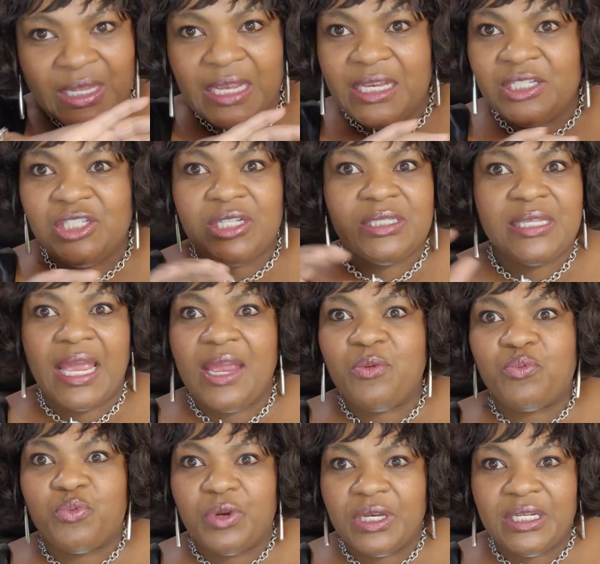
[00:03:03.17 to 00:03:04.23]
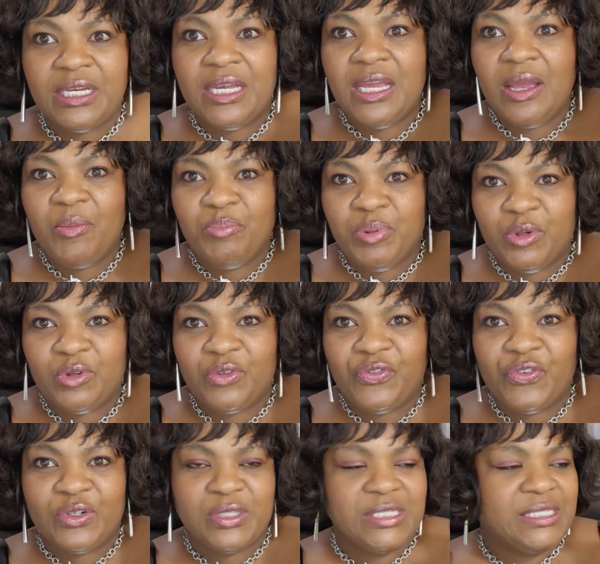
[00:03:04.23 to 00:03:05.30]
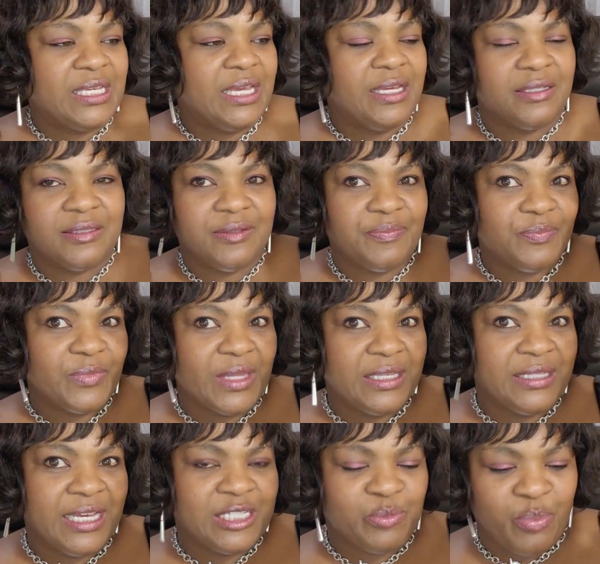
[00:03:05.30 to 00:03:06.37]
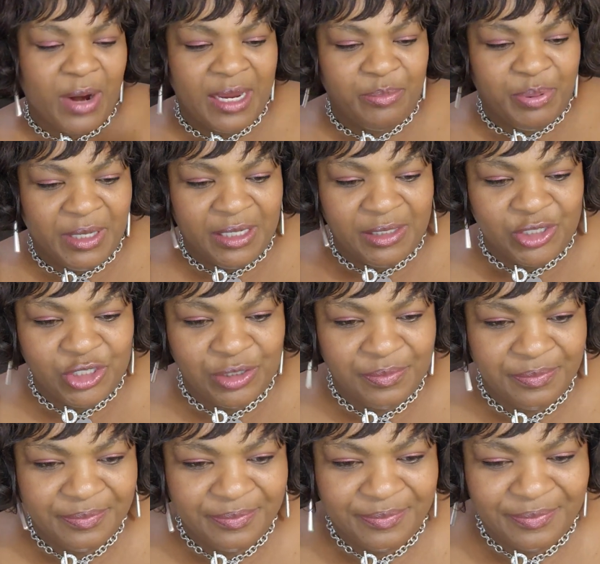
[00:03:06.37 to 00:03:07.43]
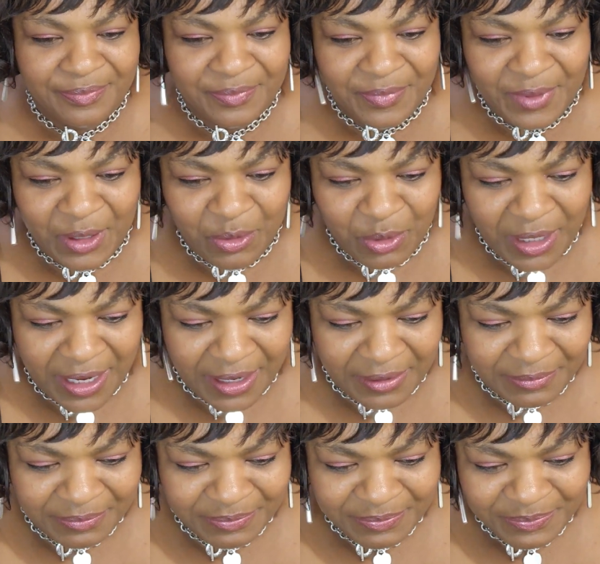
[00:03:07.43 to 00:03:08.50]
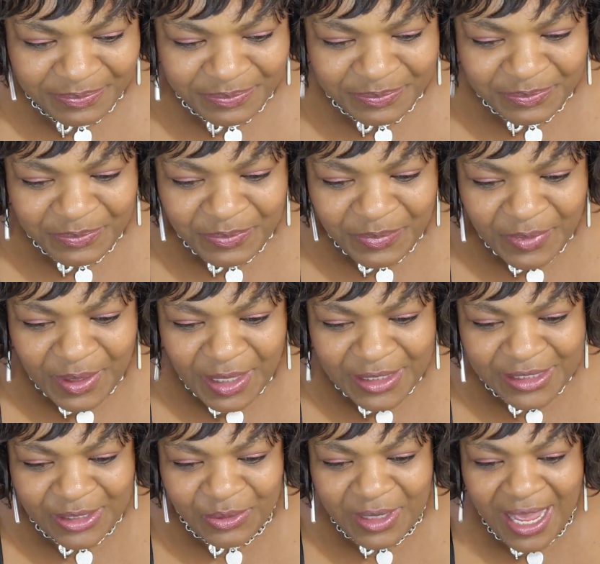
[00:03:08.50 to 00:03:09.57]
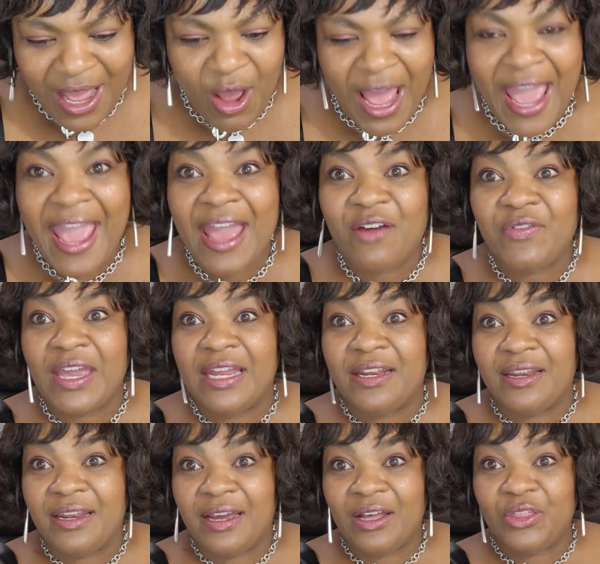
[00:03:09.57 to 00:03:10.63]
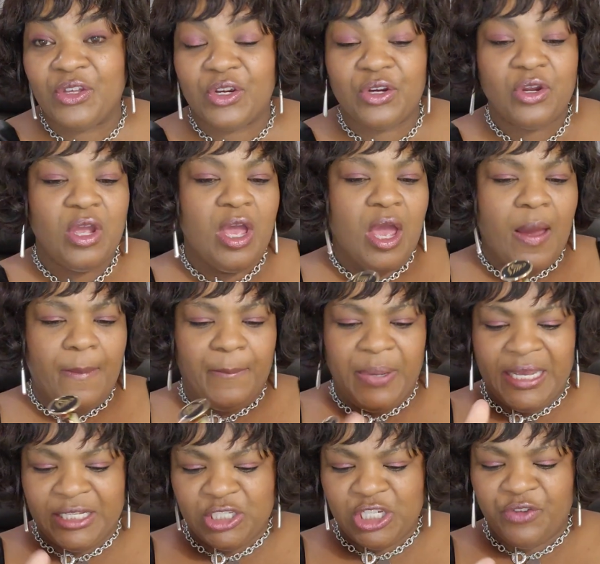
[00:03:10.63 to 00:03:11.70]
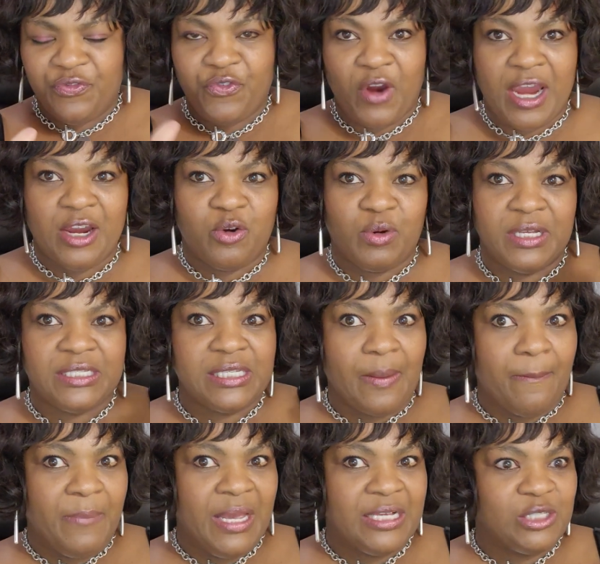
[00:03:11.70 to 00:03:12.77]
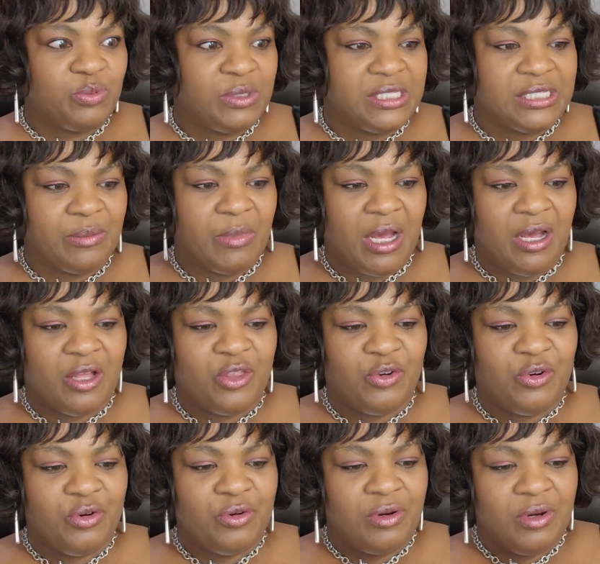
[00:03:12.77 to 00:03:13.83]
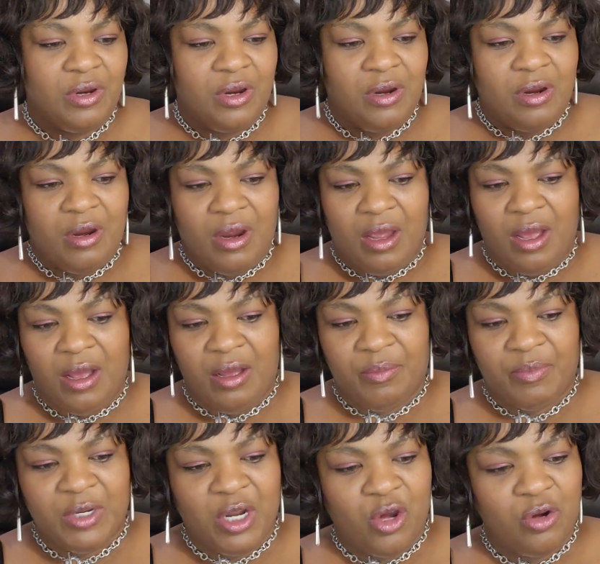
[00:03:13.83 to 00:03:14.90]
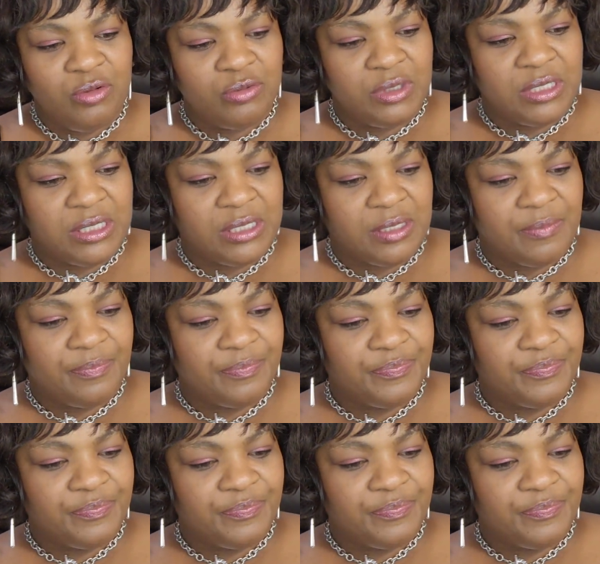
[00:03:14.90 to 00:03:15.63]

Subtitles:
It's just a really beautiful scent. That's Bright Peach. Okay. So now I have another peachy fragrance mixed with some other notes.